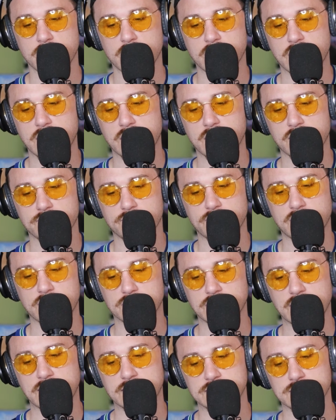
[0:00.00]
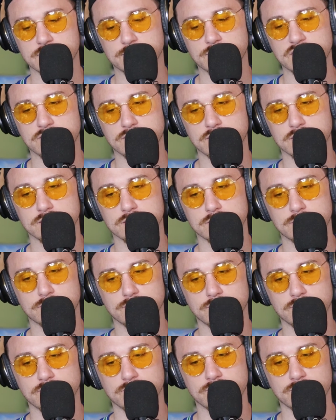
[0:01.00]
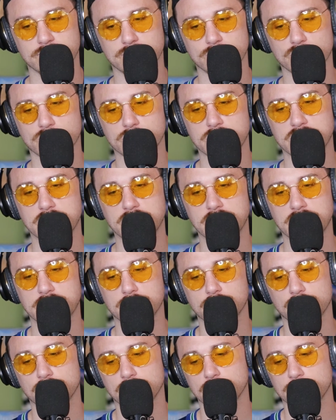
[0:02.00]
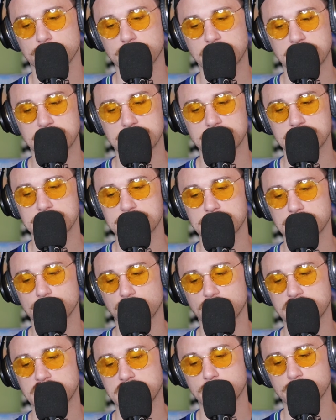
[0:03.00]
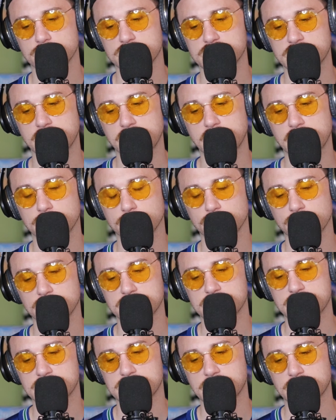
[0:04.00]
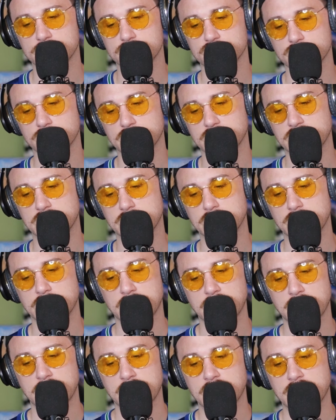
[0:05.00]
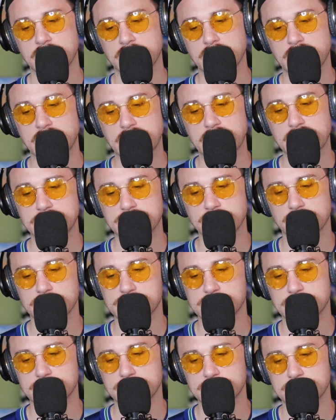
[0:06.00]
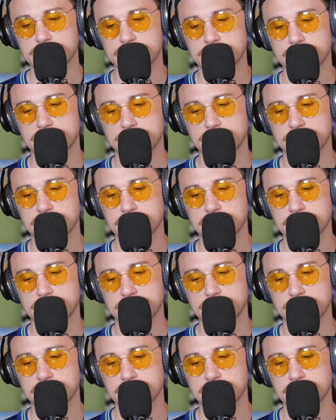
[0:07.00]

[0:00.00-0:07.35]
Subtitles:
and I found that to be really cool because what they were saying was essentially he doesn't